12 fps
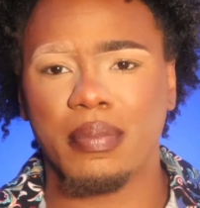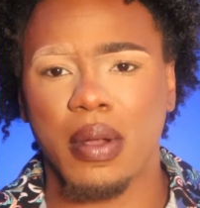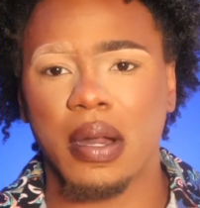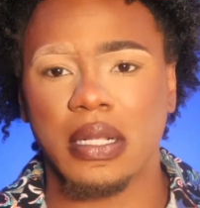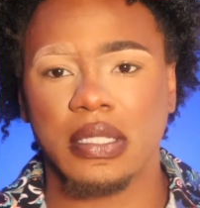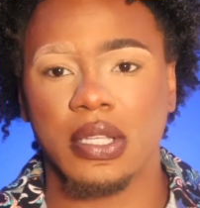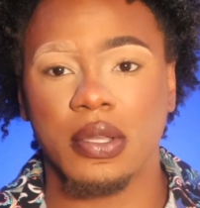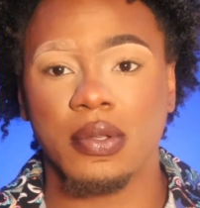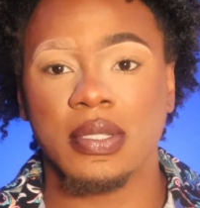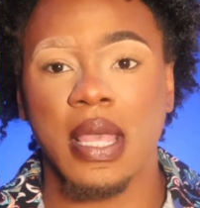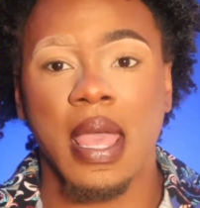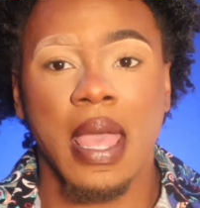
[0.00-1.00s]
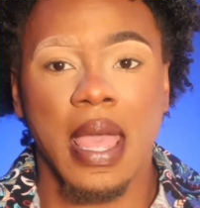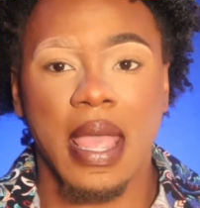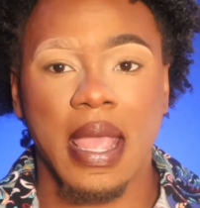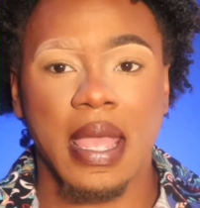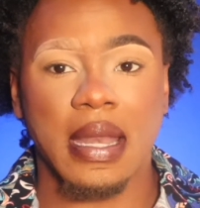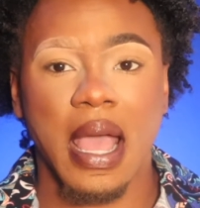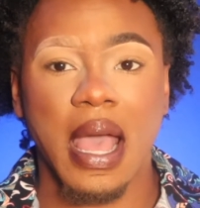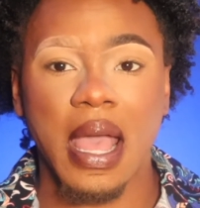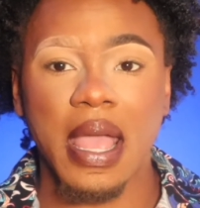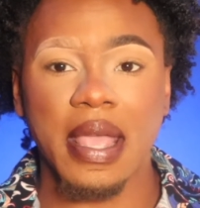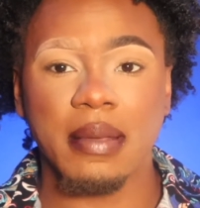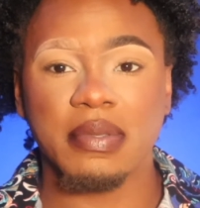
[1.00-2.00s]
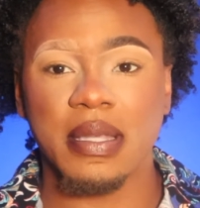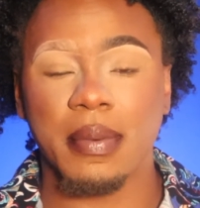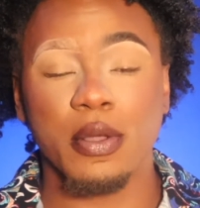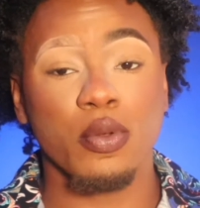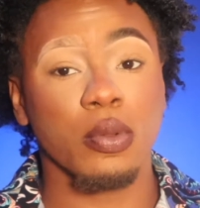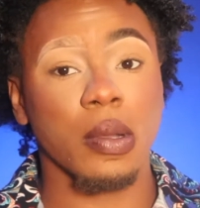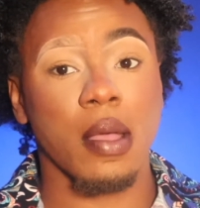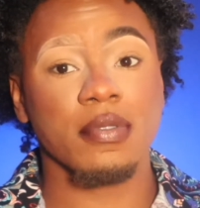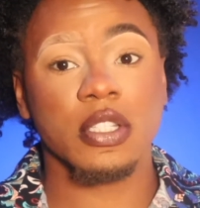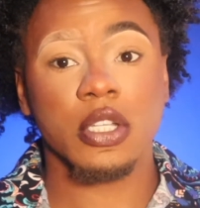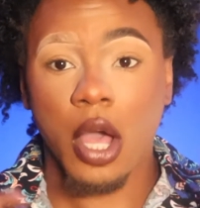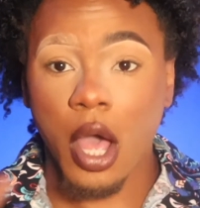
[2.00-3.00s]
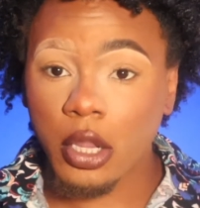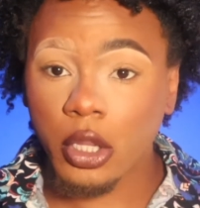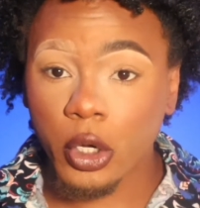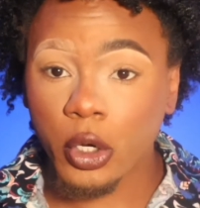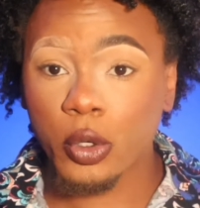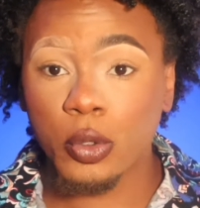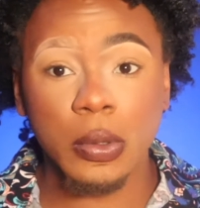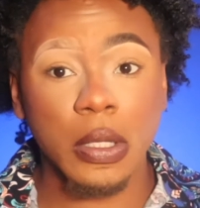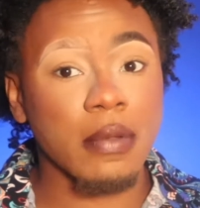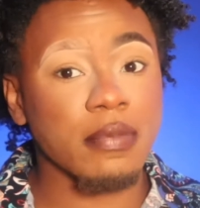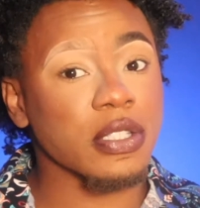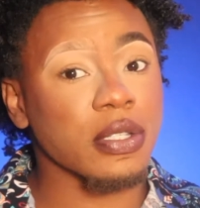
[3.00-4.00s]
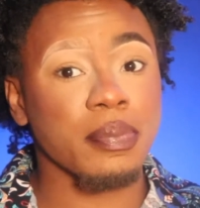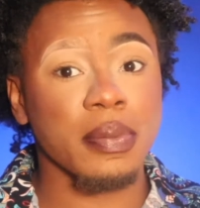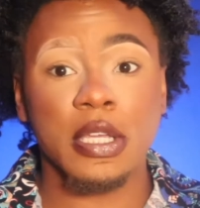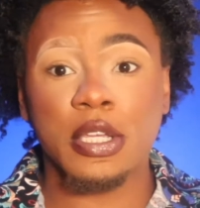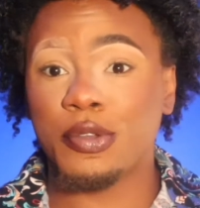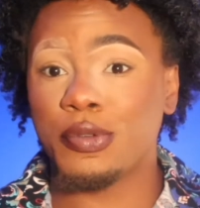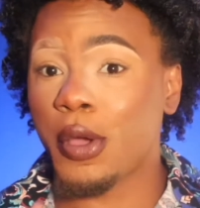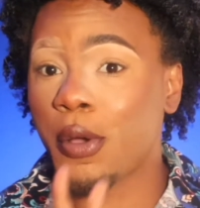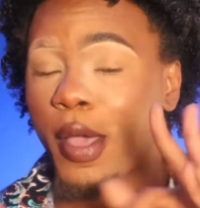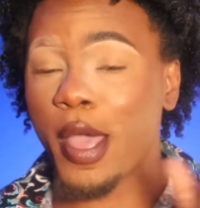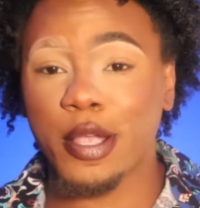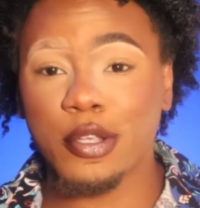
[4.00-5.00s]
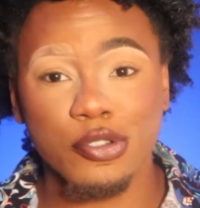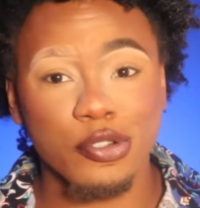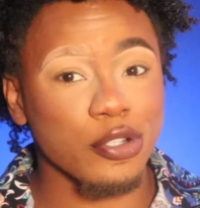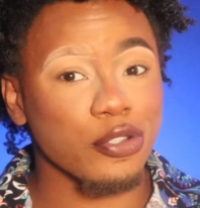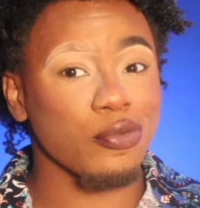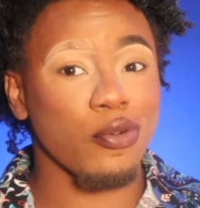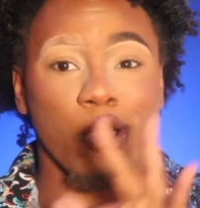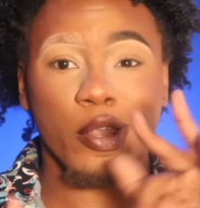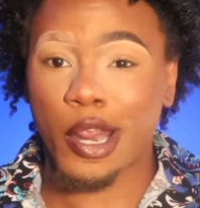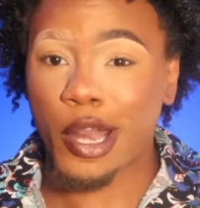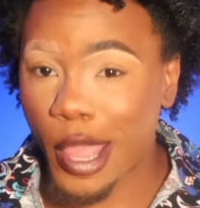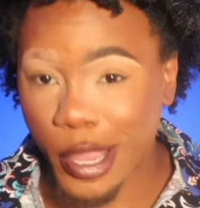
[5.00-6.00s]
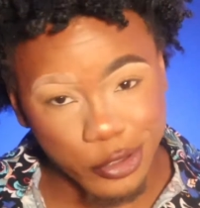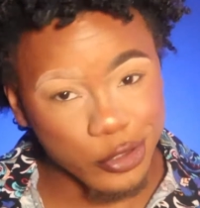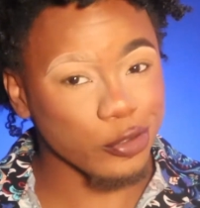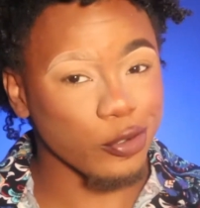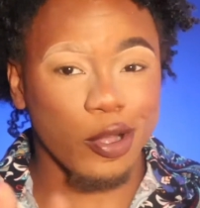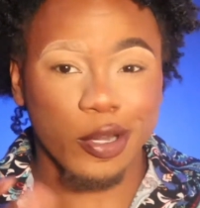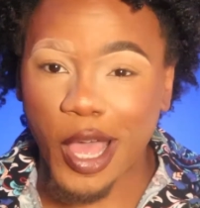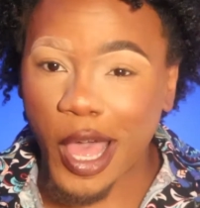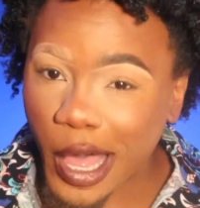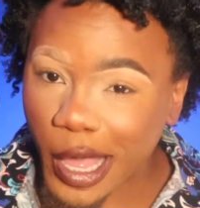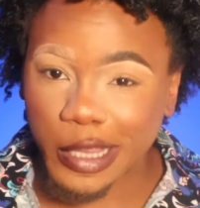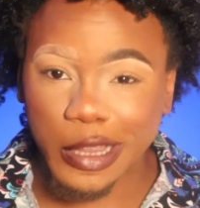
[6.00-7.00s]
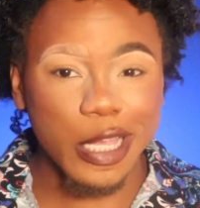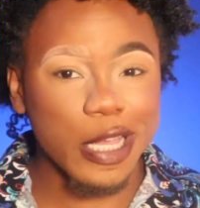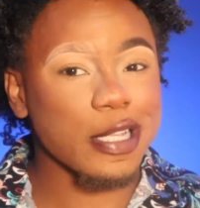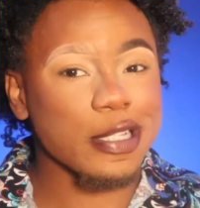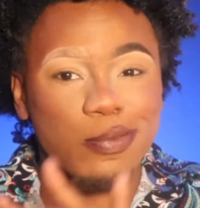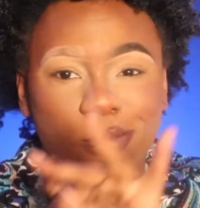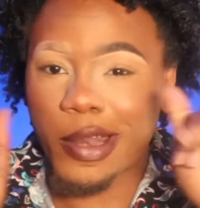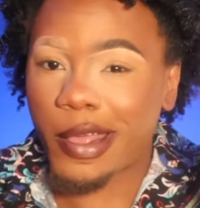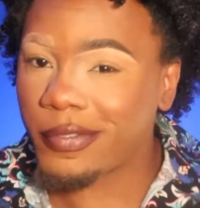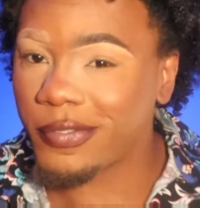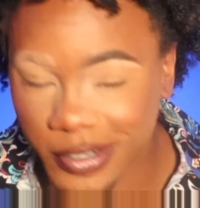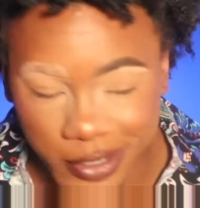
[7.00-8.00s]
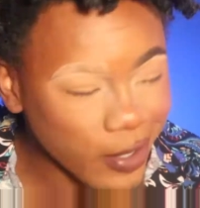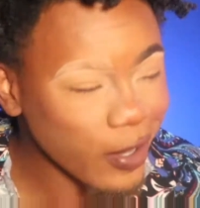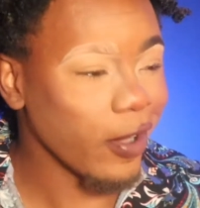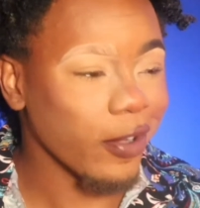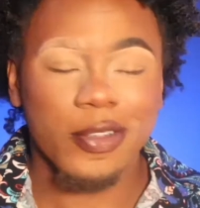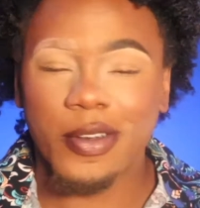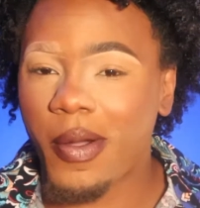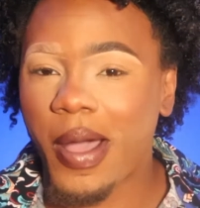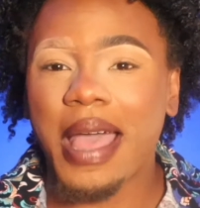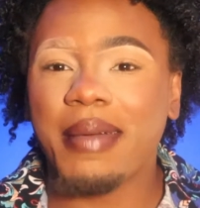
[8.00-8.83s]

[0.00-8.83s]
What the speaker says: products to use. And I am somebody who loves color, who loves to be, you know, extra, do all that extra on the eyelids, whatever. You know,